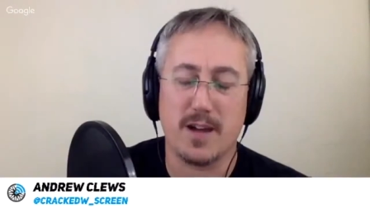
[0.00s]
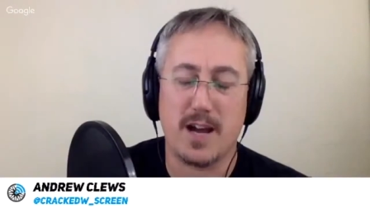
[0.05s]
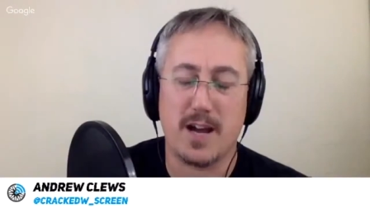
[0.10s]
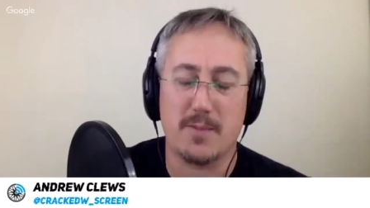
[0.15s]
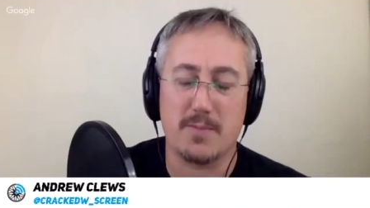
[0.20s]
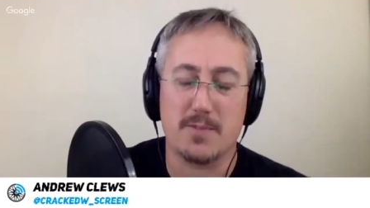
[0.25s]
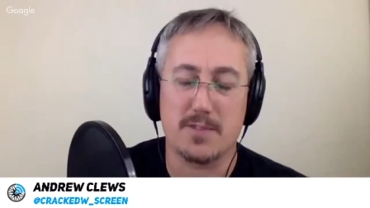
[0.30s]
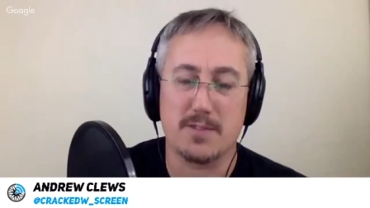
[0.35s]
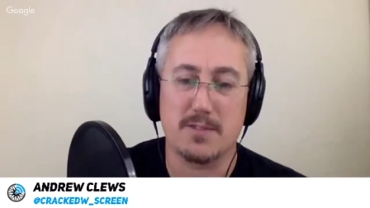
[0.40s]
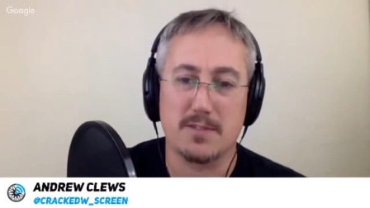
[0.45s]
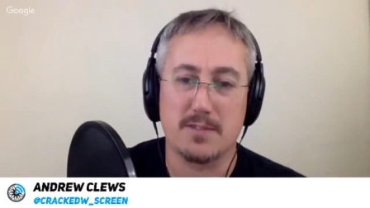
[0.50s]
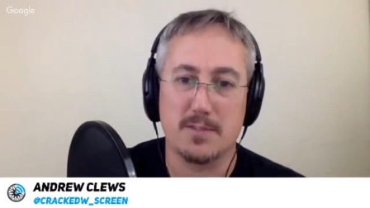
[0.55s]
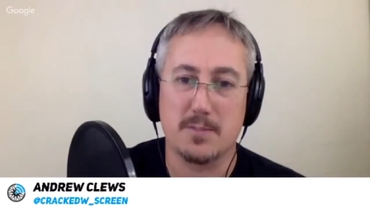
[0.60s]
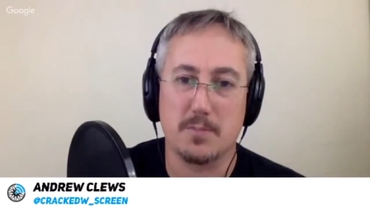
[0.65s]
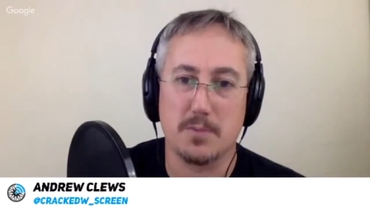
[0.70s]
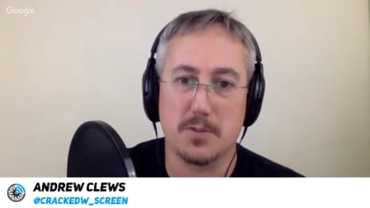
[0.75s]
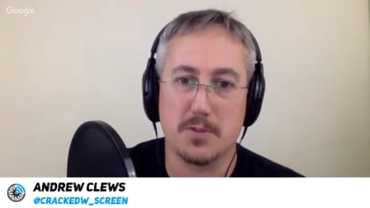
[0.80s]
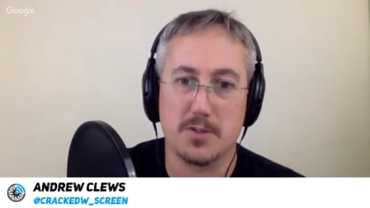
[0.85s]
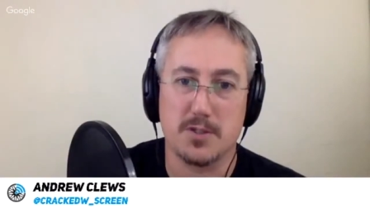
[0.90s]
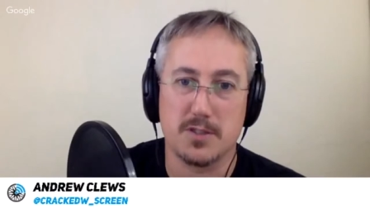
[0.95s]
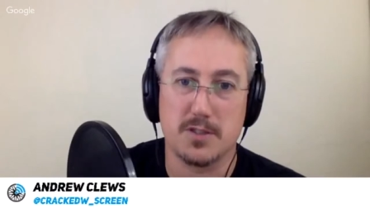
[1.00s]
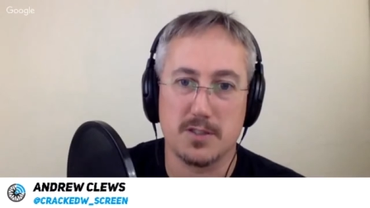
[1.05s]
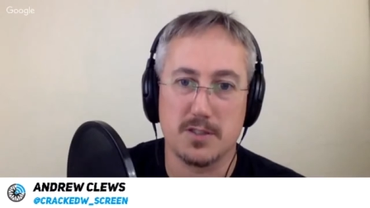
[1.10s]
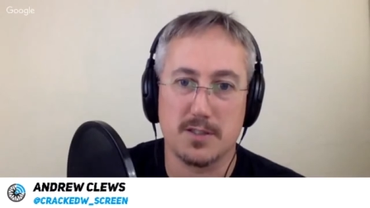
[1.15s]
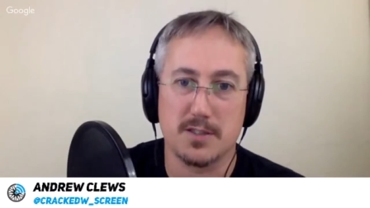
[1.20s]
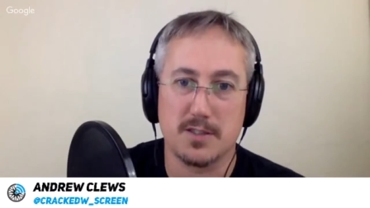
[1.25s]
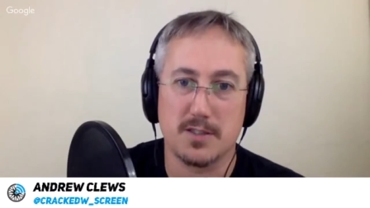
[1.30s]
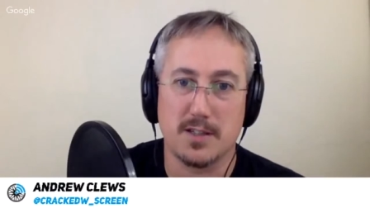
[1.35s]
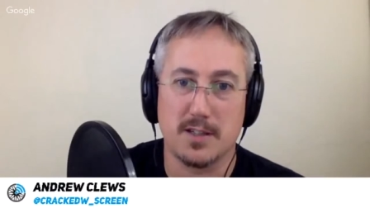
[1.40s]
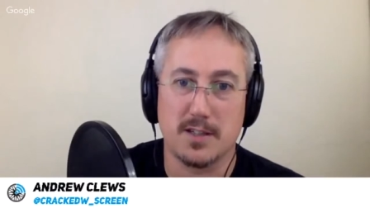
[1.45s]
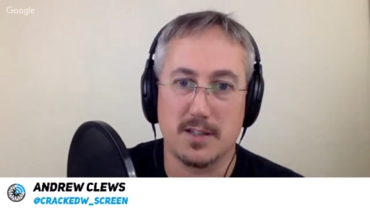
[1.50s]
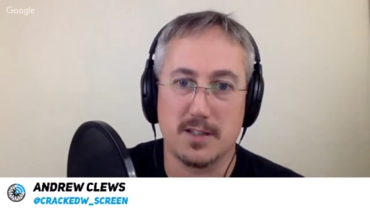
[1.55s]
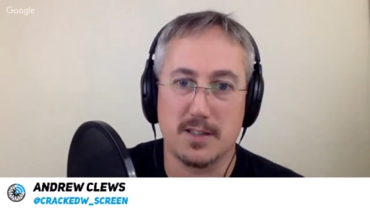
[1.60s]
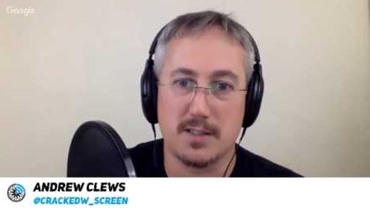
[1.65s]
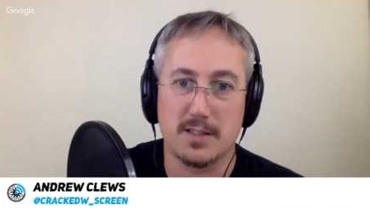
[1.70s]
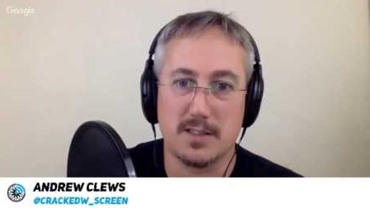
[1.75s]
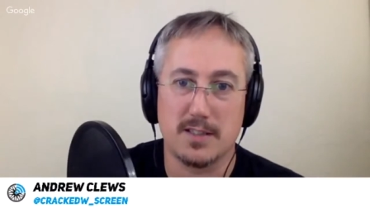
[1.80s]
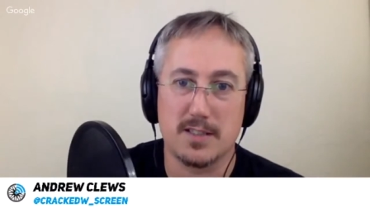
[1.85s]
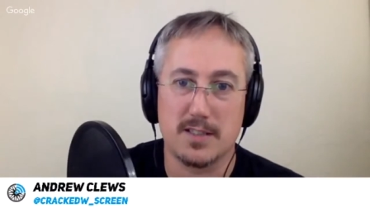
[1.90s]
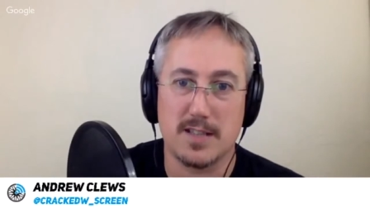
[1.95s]
absolutely butchered
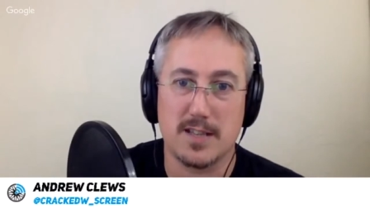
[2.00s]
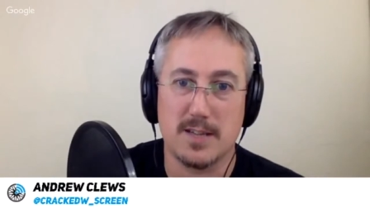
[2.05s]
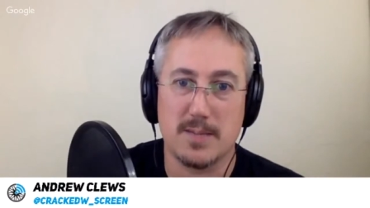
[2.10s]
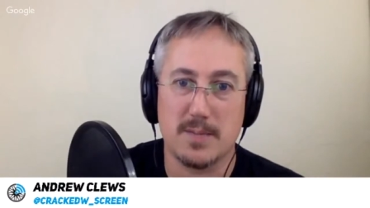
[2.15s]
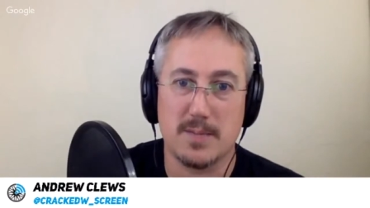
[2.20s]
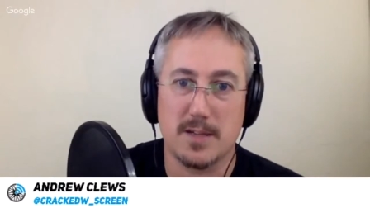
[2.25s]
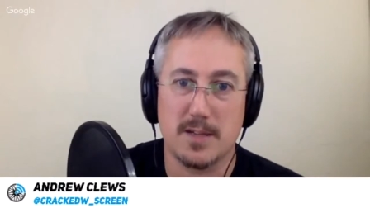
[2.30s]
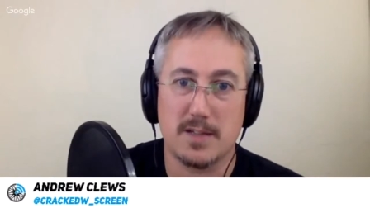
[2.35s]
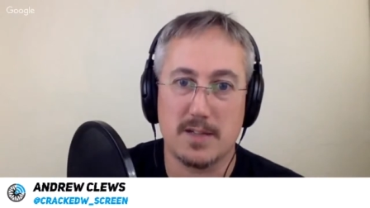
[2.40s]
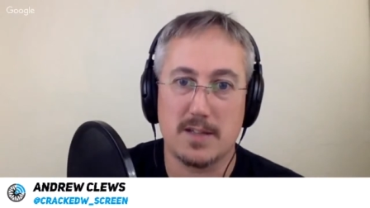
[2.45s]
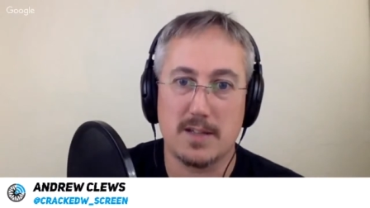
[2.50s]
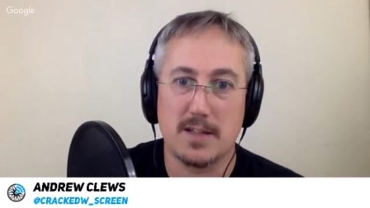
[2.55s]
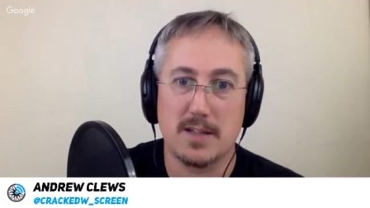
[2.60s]
his name there.